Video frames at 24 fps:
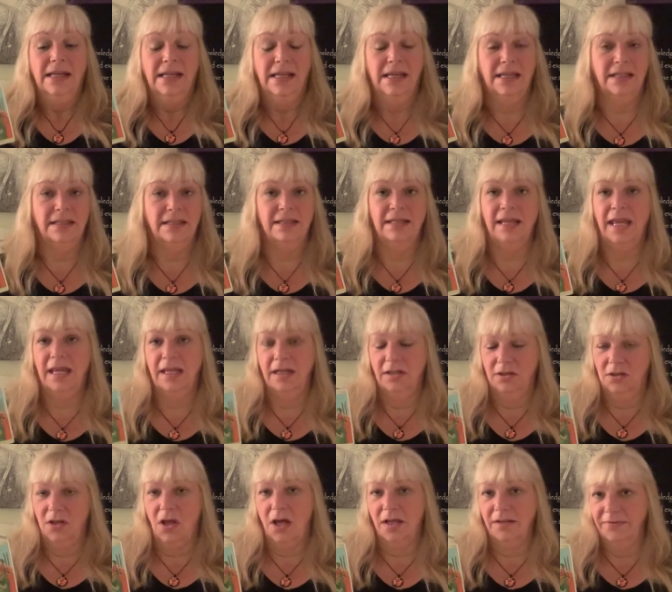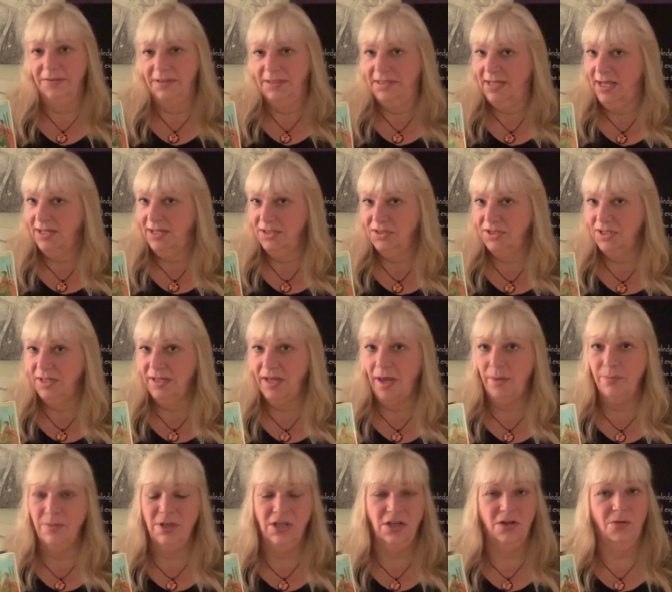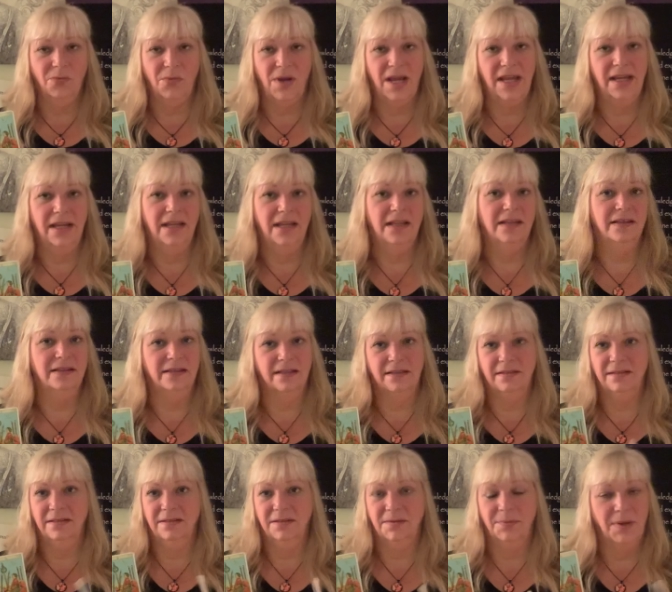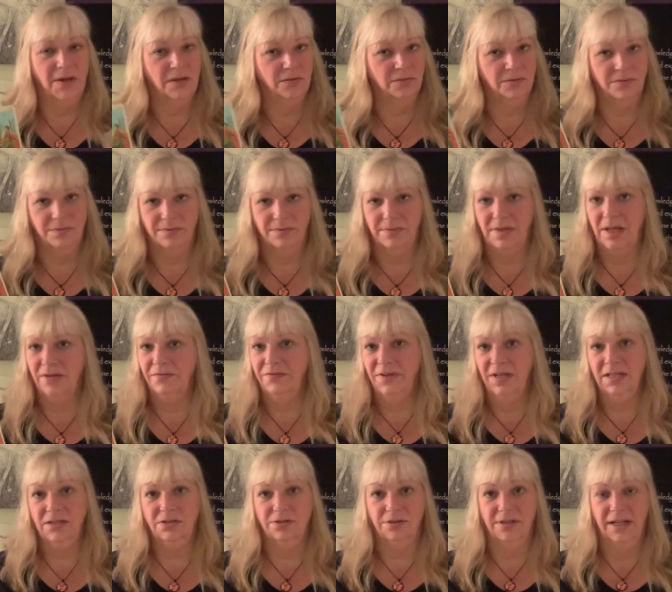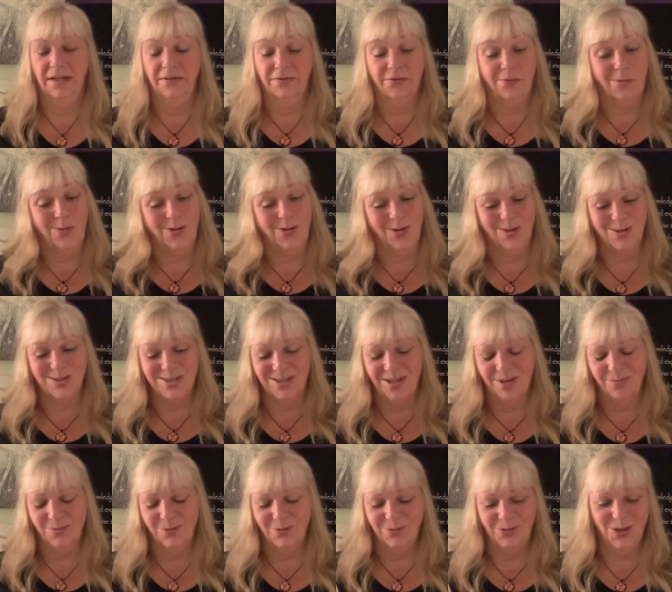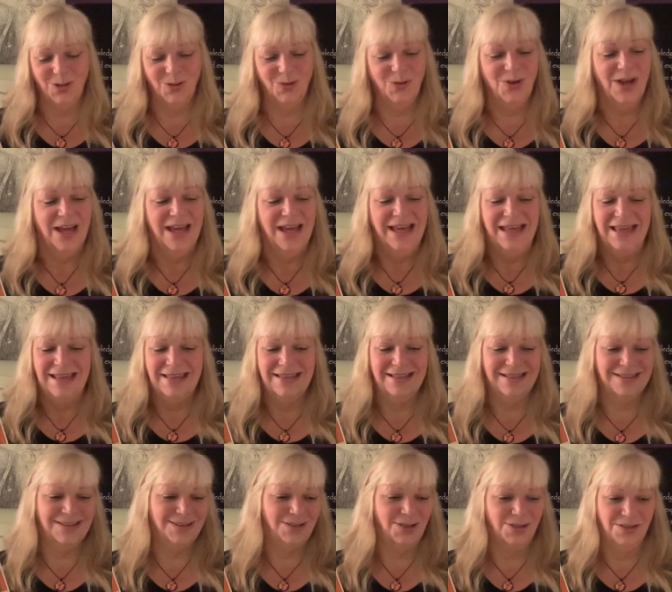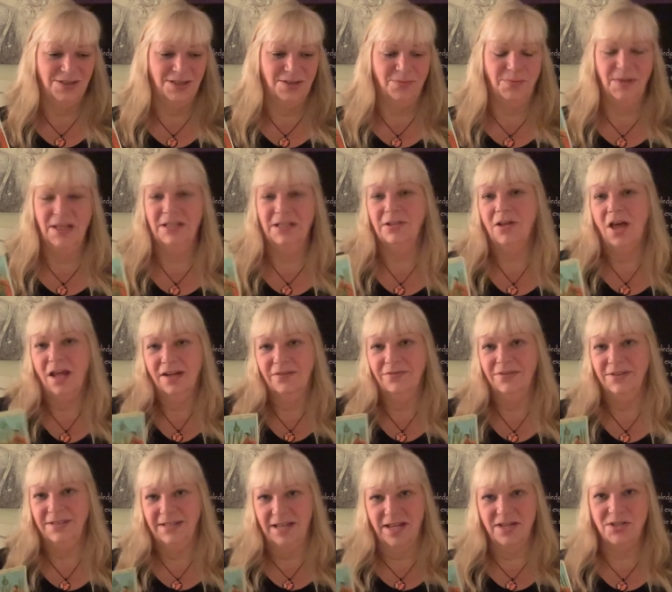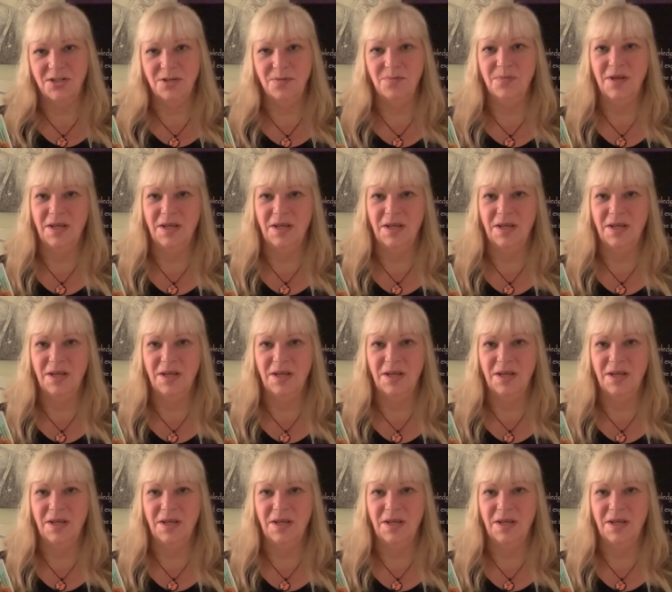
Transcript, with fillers: indicate a lot of attention coming your way. This is about a victory. For some of you, this could just be a lot of attention,